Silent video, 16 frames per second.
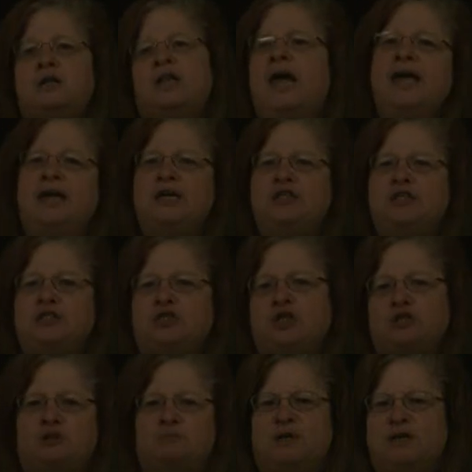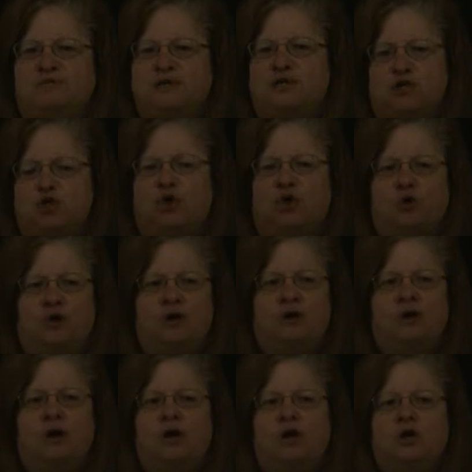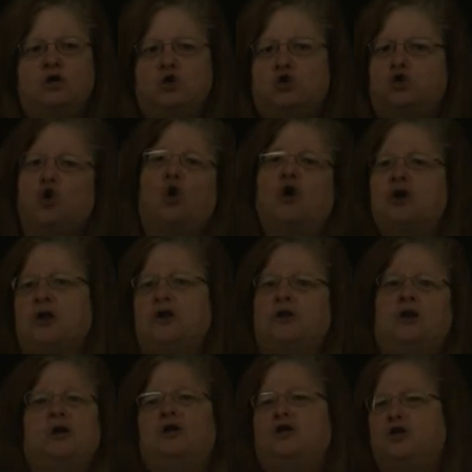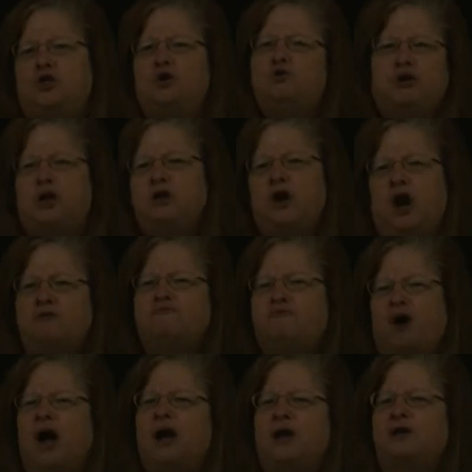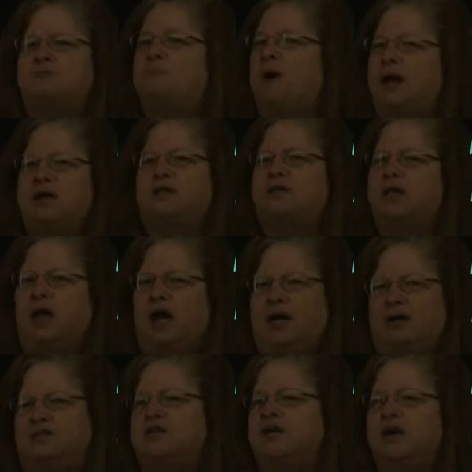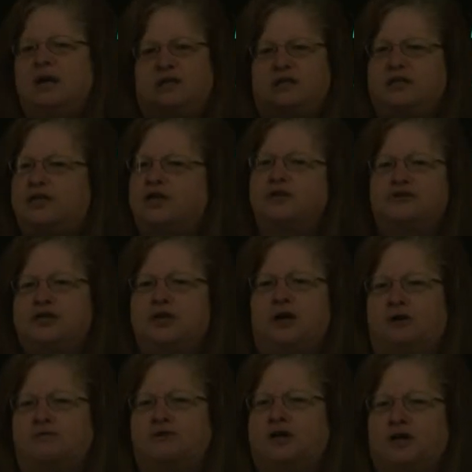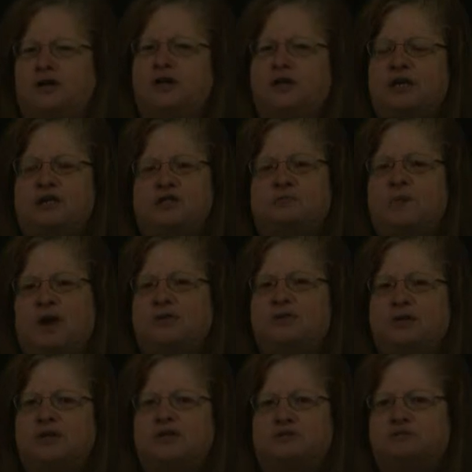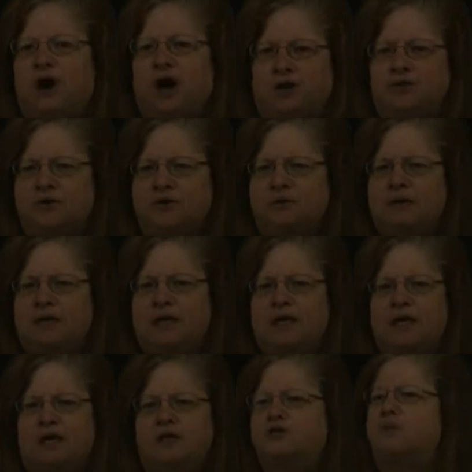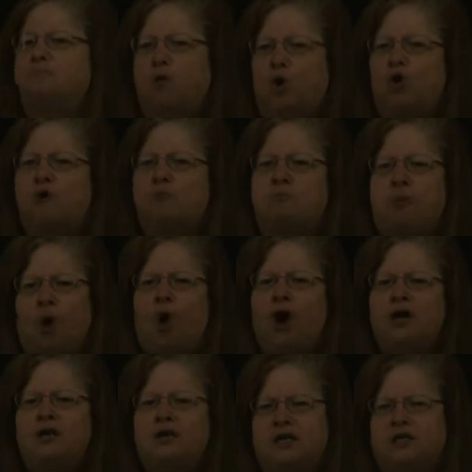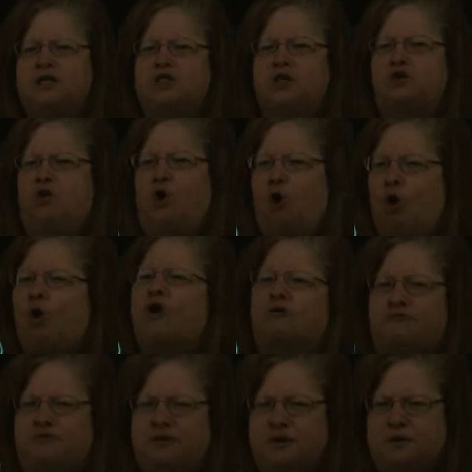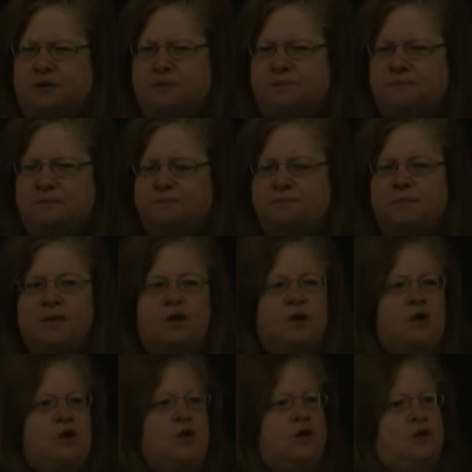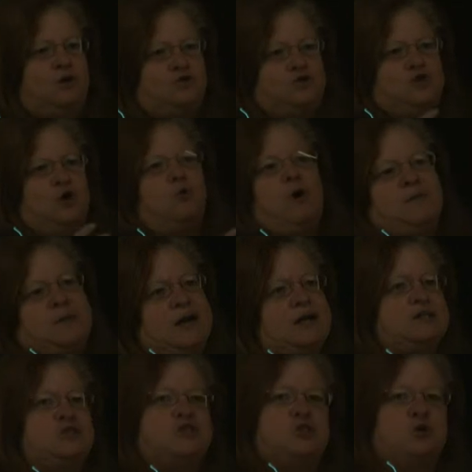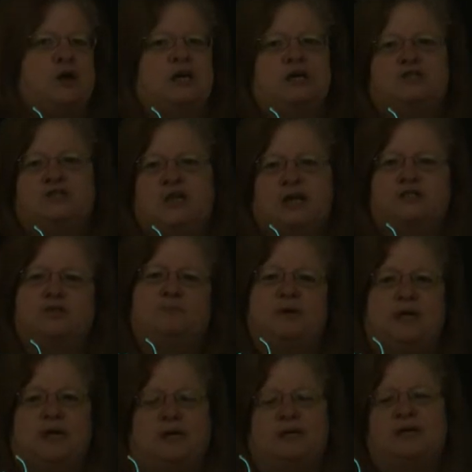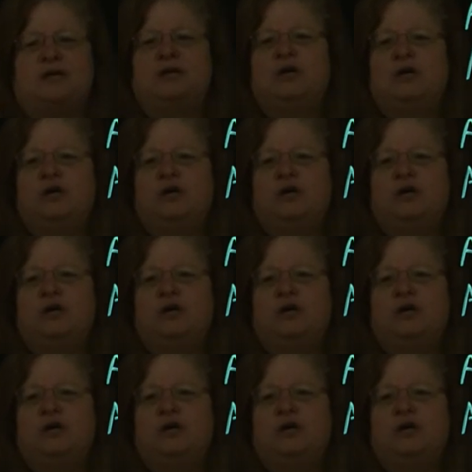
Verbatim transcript: Ladies and gentlemen of the jury, Surely you cannot find my client guilty of killing his mother and his father. The poor boy is an orphan. So, what that is doing is that's appealing